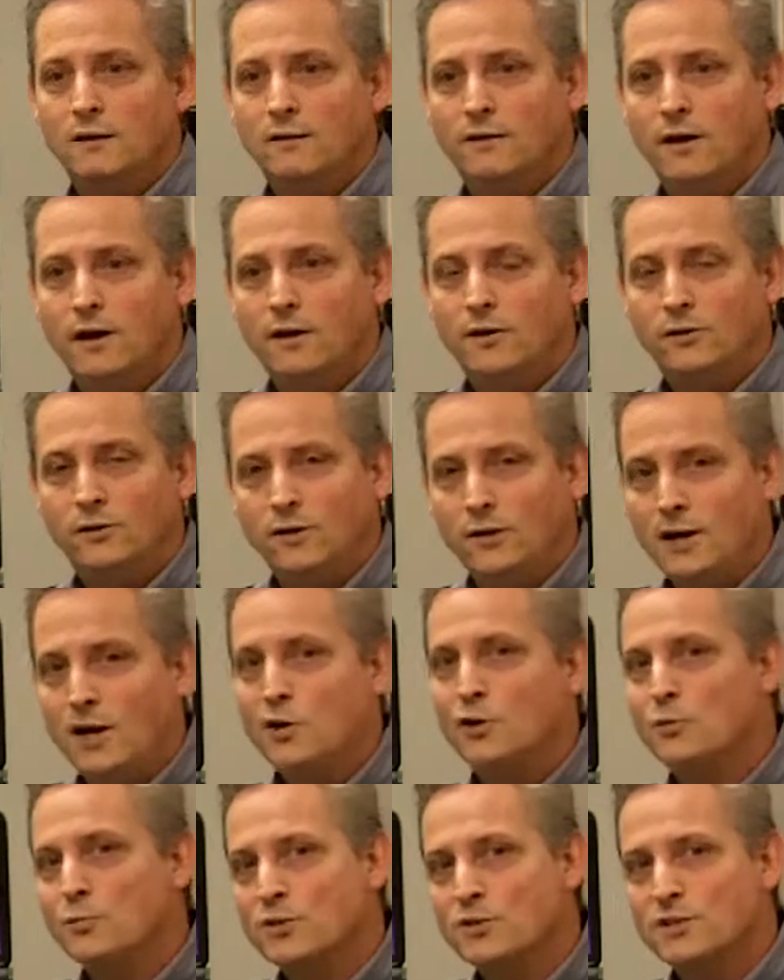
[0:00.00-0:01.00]
Now,
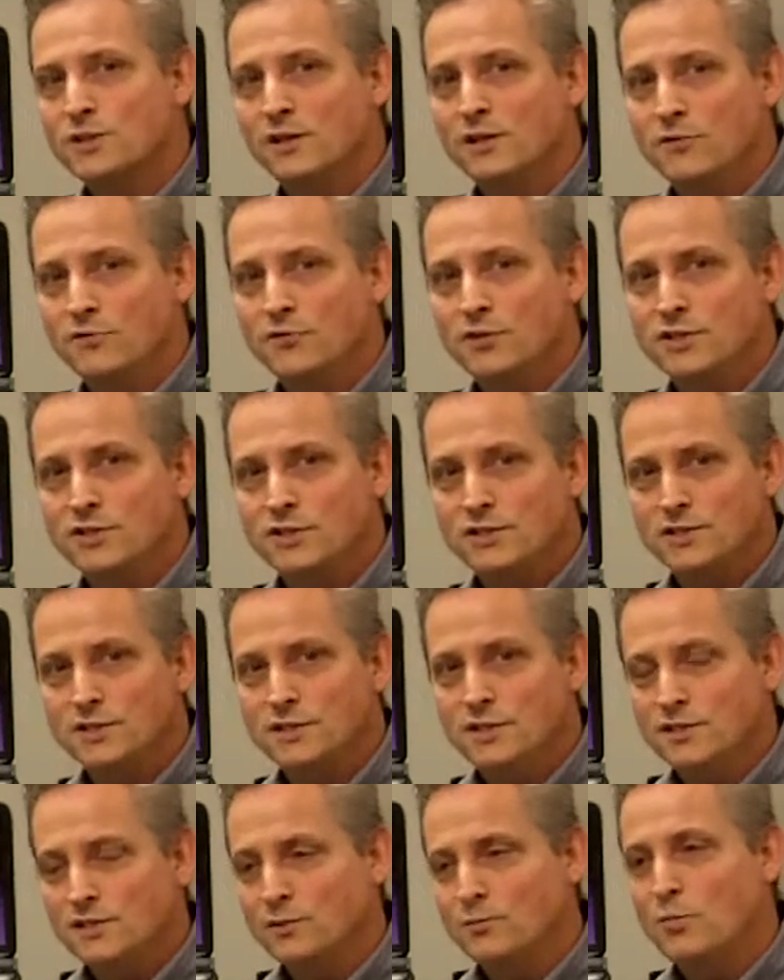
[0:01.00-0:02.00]
100%
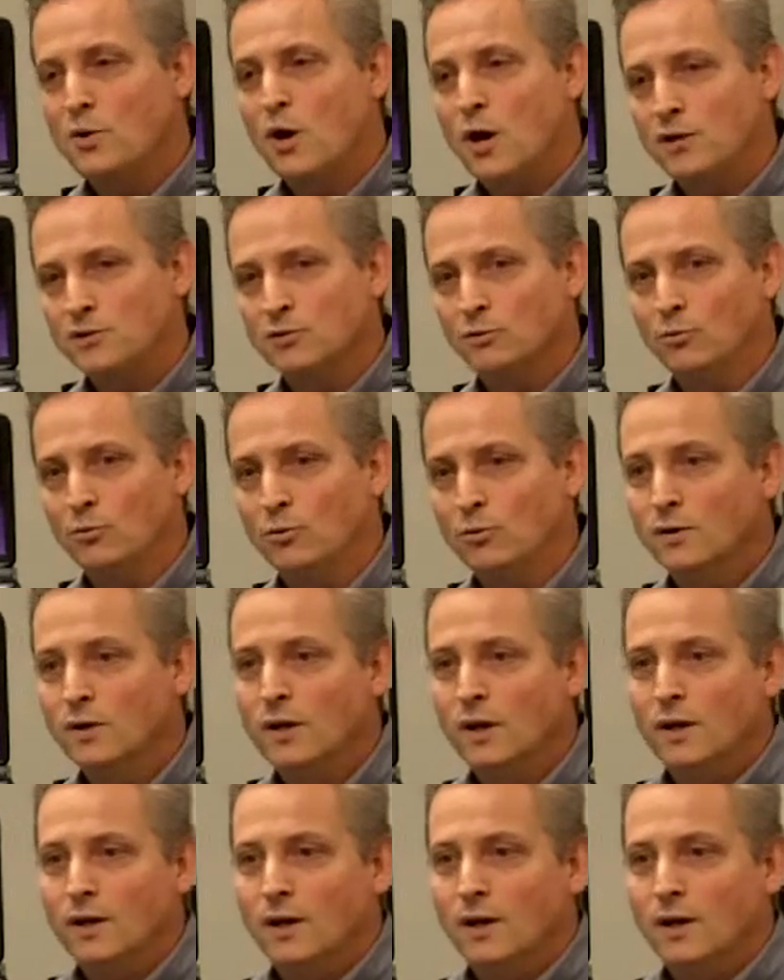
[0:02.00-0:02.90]
efficiency isn't possible,